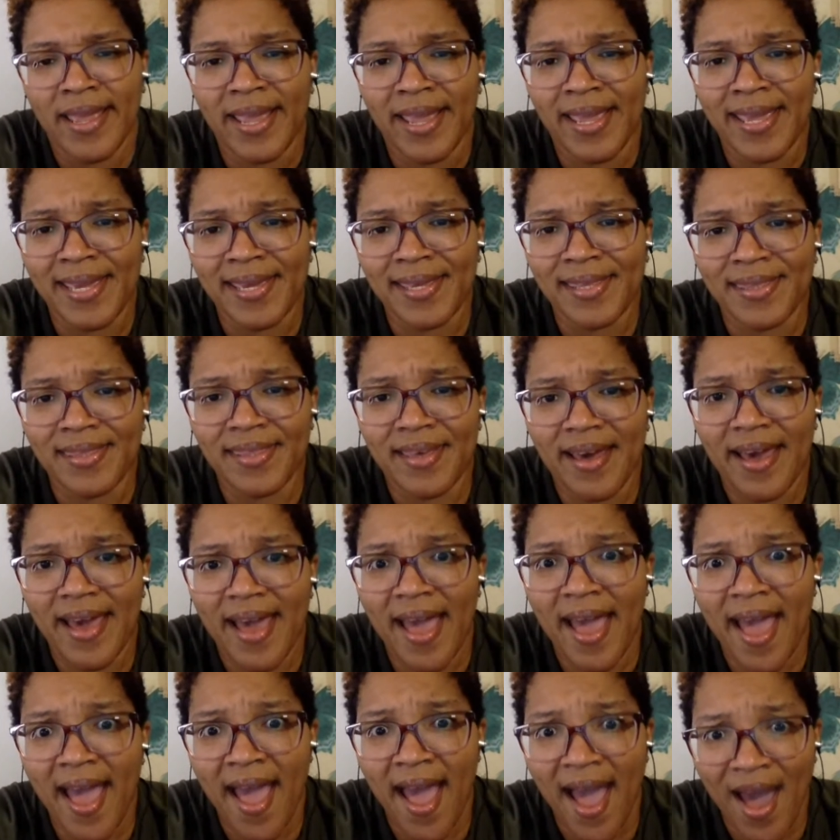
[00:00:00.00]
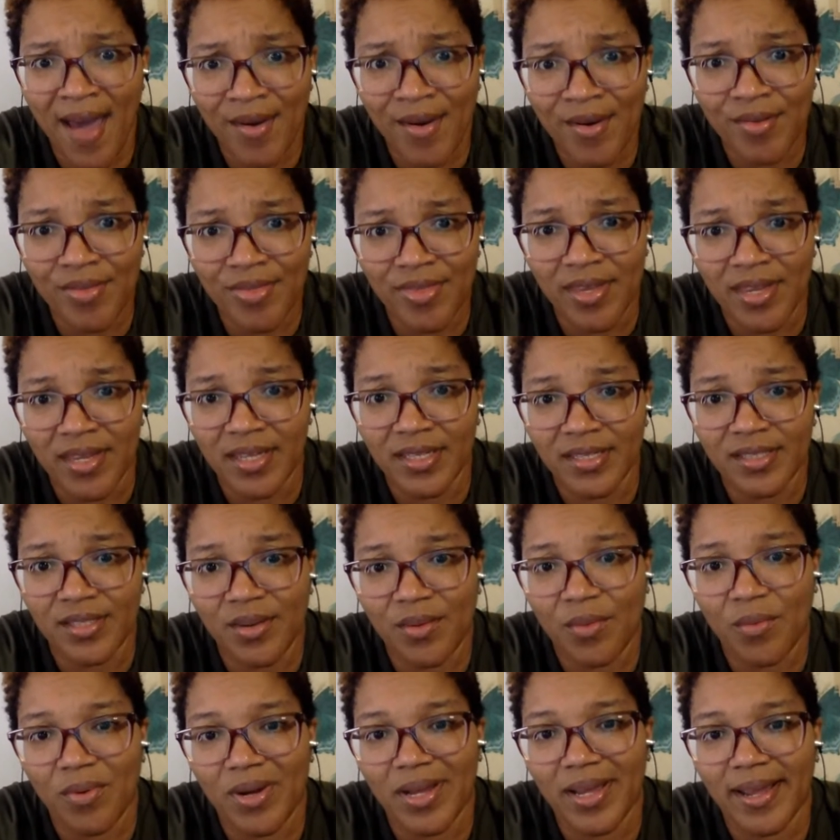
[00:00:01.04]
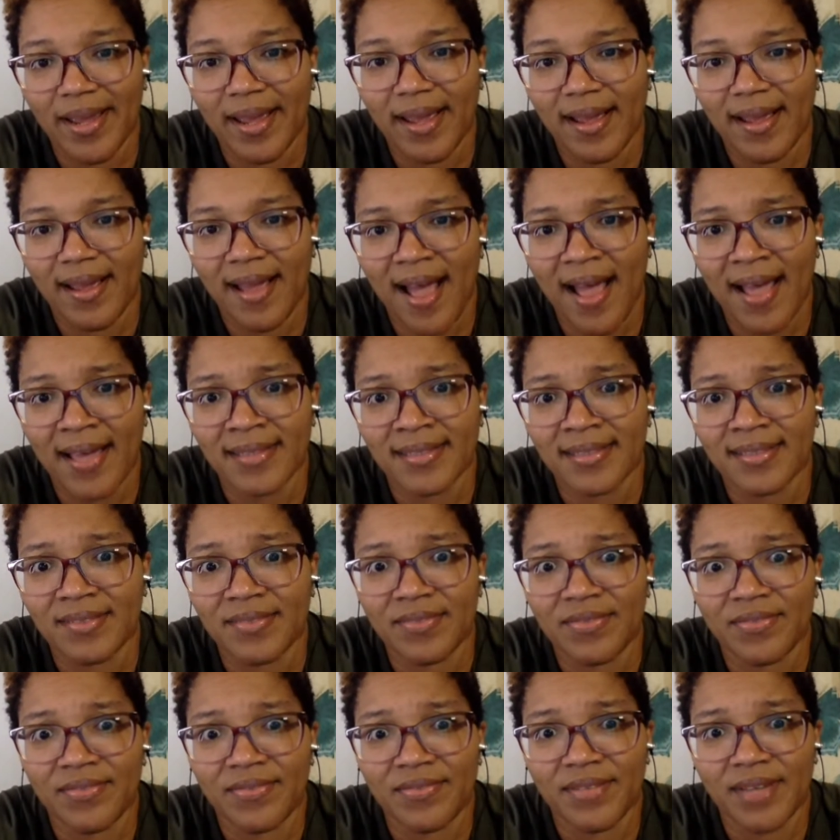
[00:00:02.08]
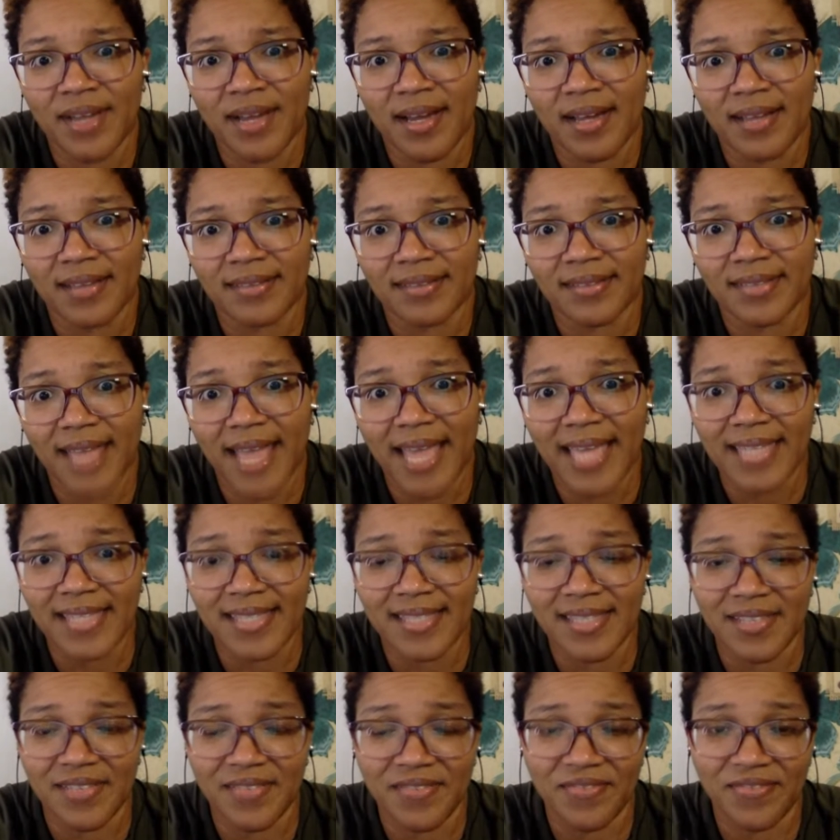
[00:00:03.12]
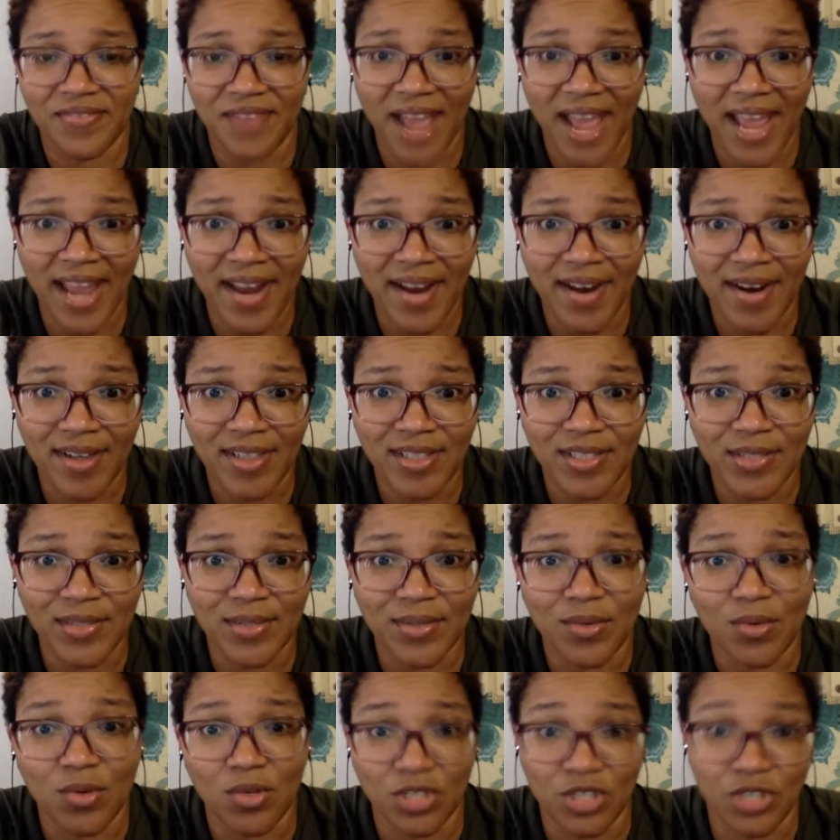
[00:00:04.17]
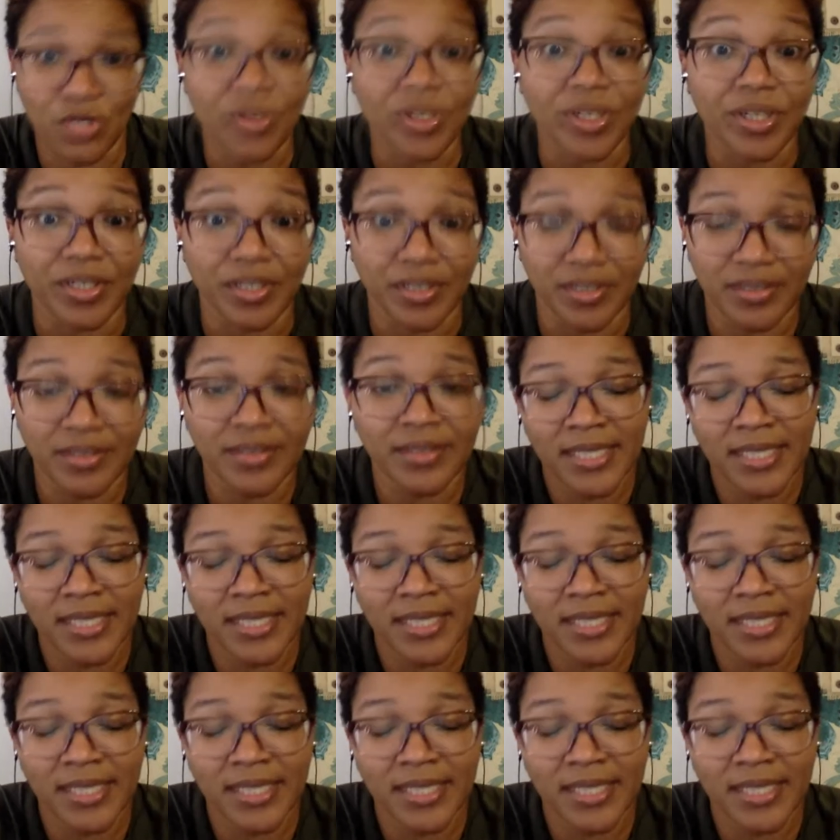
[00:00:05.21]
and the outer things are what kind of lights the fire to or trigger